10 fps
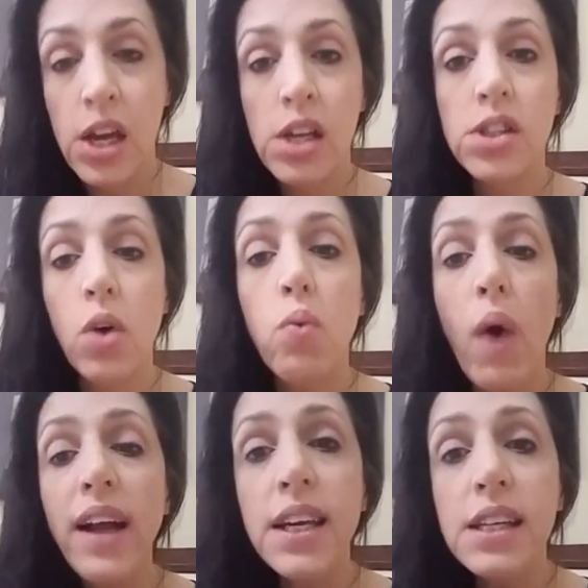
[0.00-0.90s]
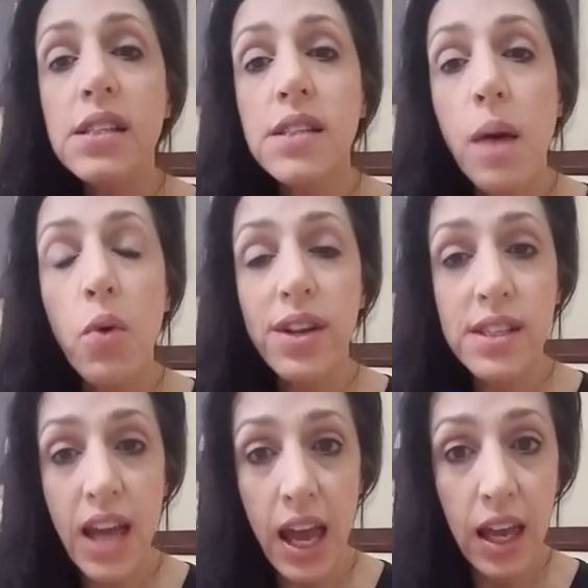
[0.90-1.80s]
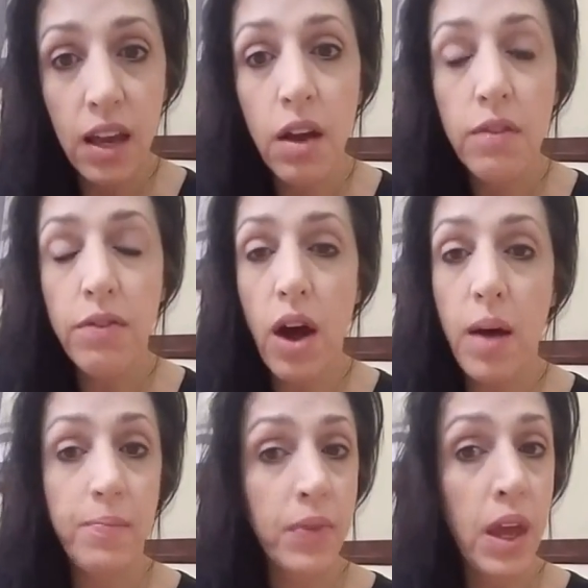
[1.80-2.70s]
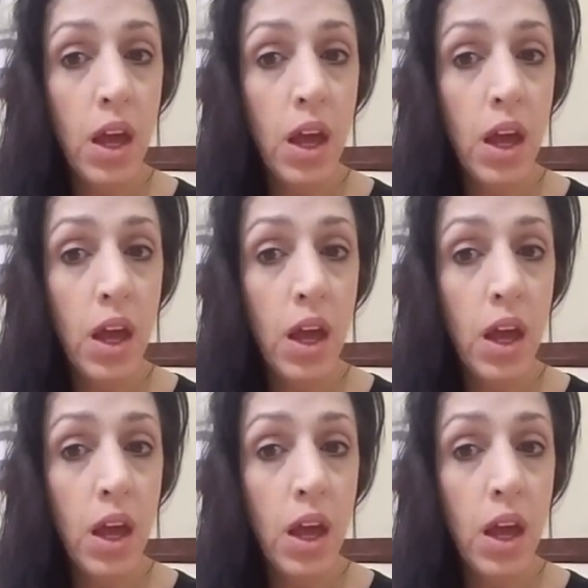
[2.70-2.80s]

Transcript: So what can someone take from,